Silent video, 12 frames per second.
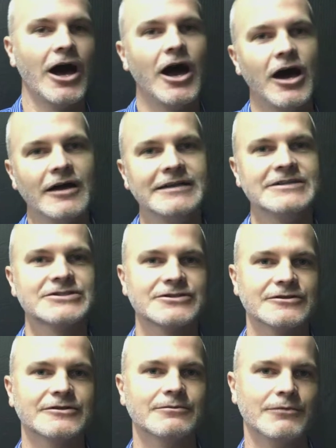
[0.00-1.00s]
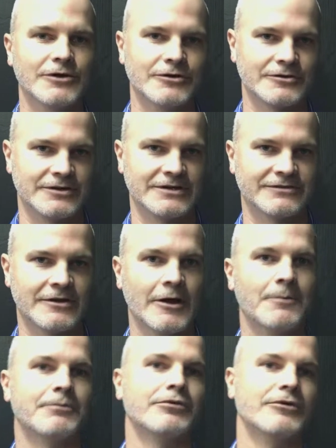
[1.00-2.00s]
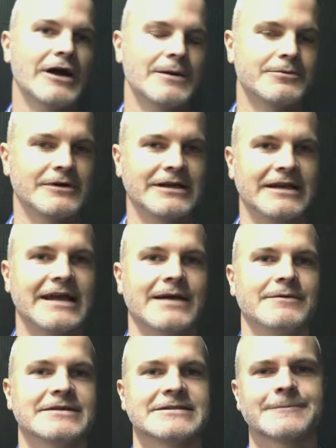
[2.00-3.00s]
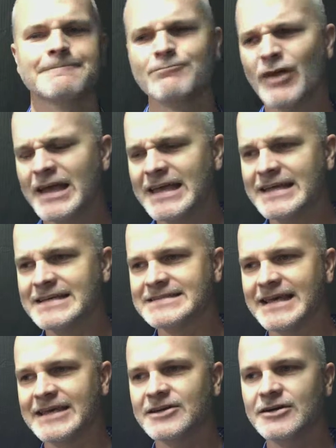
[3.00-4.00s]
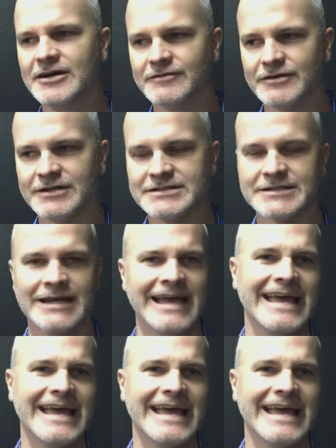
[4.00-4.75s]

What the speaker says: Uninsured motorist property damage is a coverage,